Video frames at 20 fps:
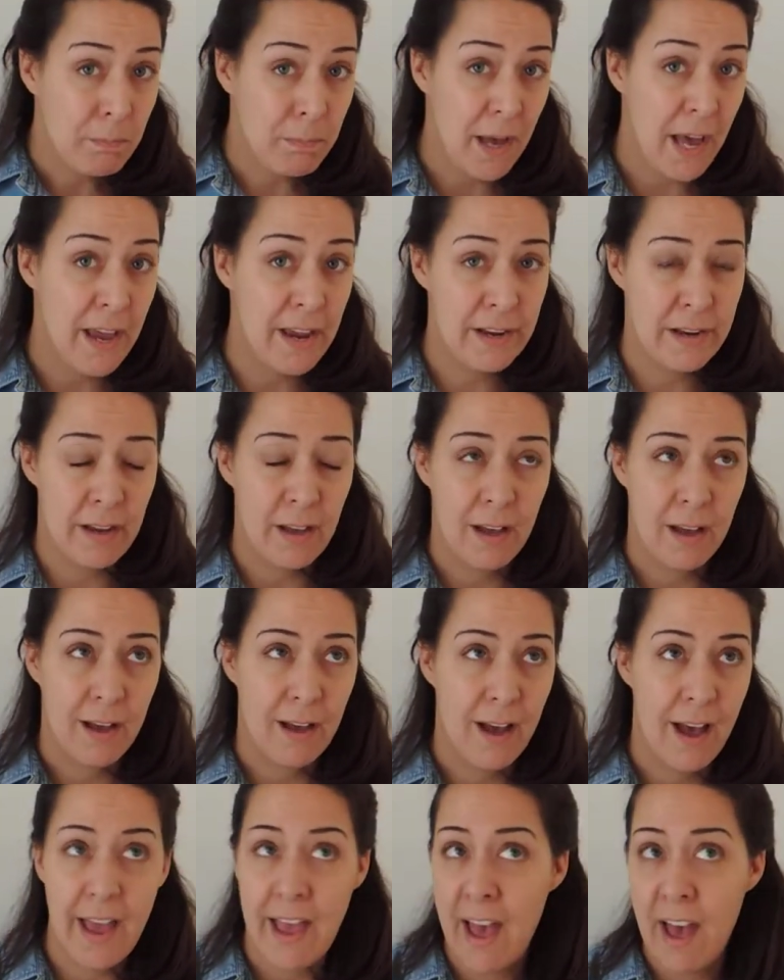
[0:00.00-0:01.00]
But
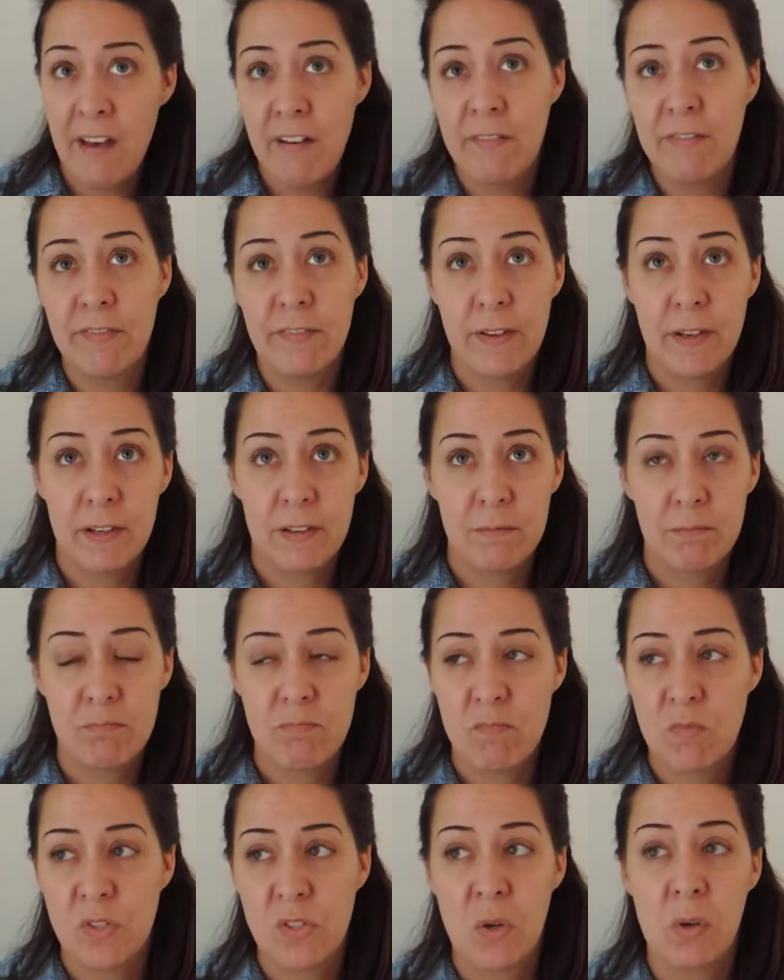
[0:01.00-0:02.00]
I have
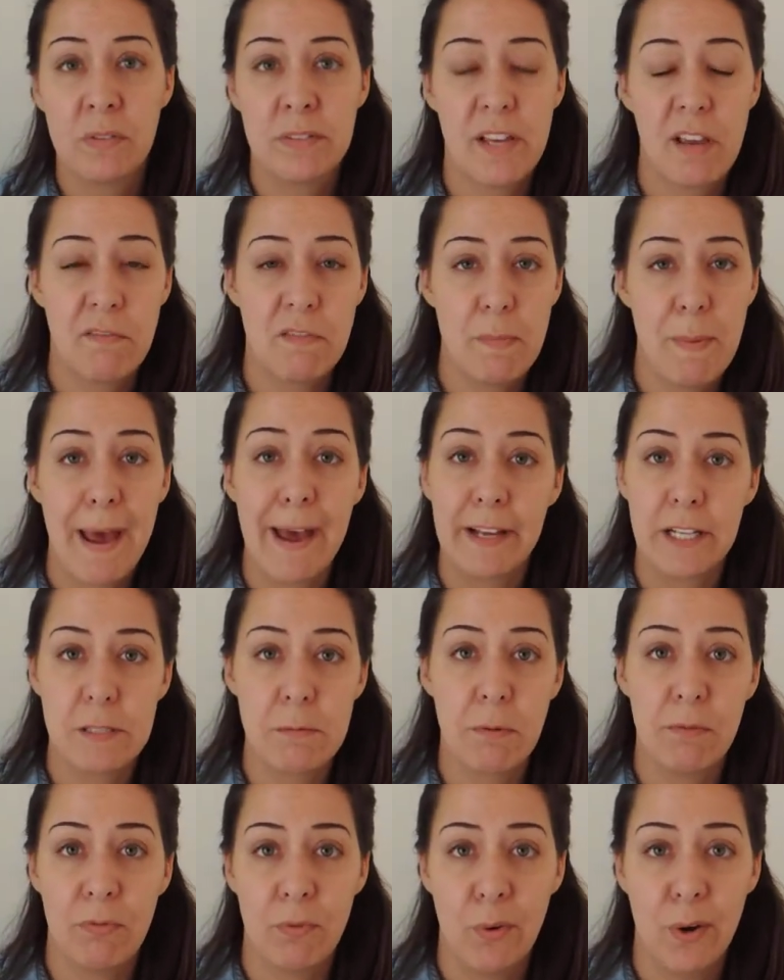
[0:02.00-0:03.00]
sold gift
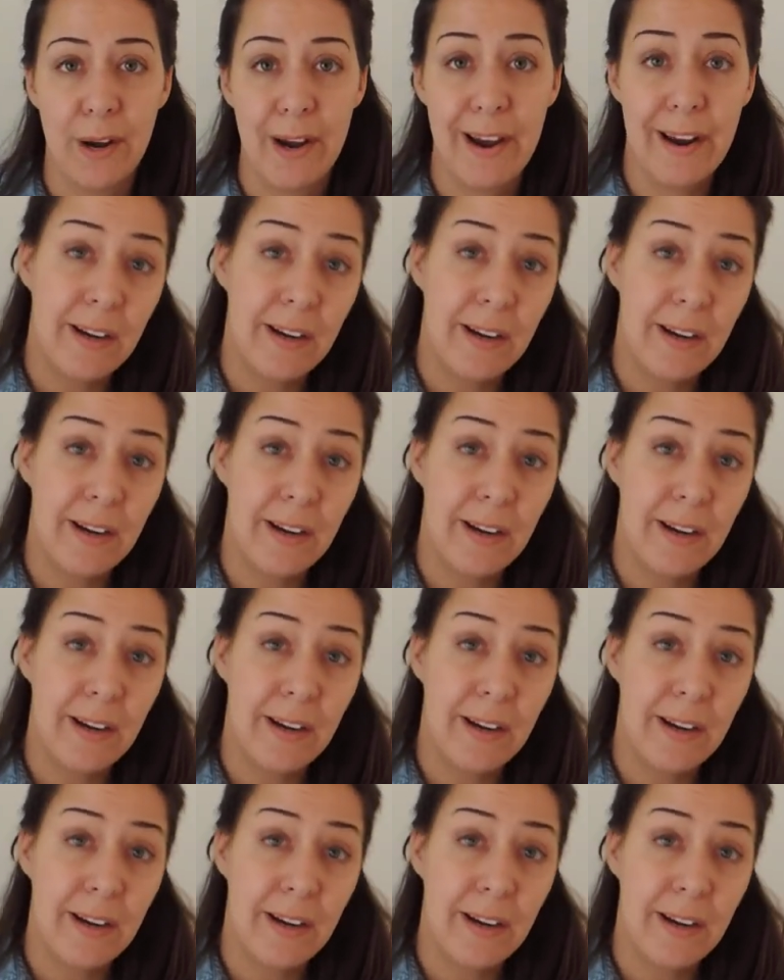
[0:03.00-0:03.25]
bags before,